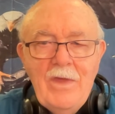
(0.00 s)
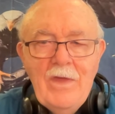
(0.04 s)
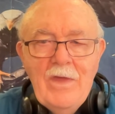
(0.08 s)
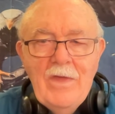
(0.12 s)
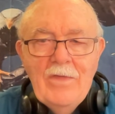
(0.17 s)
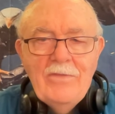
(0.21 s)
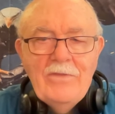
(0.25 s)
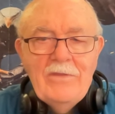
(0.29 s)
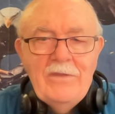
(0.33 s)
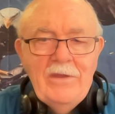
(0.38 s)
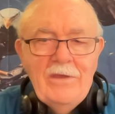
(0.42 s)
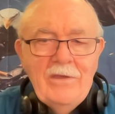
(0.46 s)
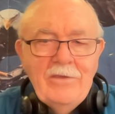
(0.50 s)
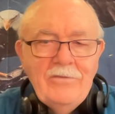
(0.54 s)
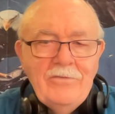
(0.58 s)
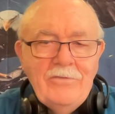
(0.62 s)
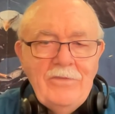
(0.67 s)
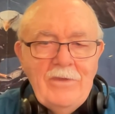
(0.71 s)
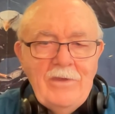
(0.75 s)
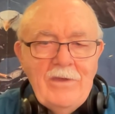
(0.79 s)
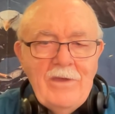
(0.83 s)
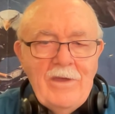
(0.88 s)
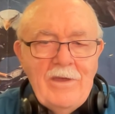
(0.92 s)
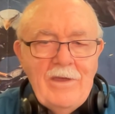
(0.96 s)
The next
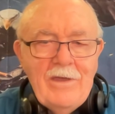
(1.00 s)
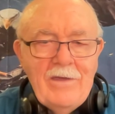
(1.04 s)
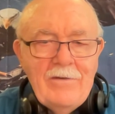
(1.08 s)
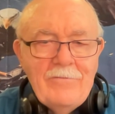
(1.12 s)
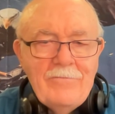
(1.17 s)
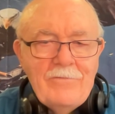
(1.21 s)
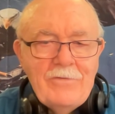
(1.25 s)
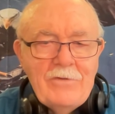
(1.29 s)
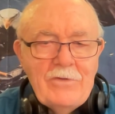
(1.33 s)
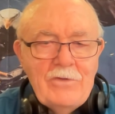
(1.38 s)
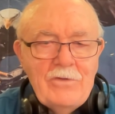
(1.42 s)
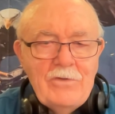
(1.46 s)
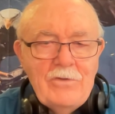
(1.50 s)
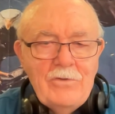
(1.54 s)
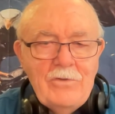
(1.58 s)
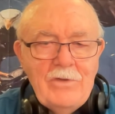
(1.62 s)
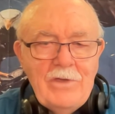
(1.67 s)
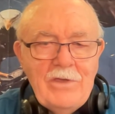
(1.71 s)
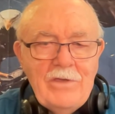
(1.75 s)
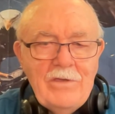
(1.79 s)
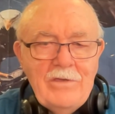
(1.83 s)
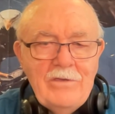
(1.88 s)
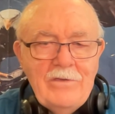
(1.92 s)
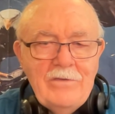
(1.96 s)
thing I have for you
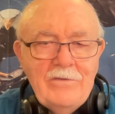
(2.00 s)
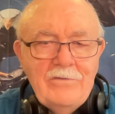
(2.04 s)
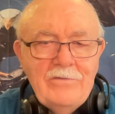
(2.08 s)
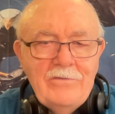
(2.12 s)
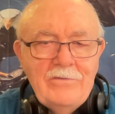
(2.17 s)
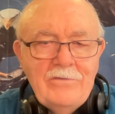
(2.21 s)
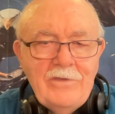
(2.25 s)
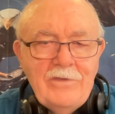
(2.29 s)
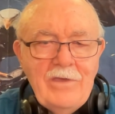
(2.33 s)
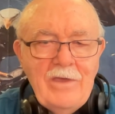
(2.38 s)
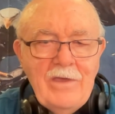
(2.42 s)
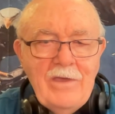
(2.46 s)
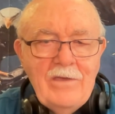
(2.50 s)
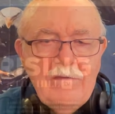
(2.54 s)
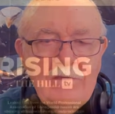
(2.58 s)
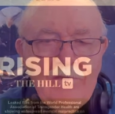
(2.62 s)
is a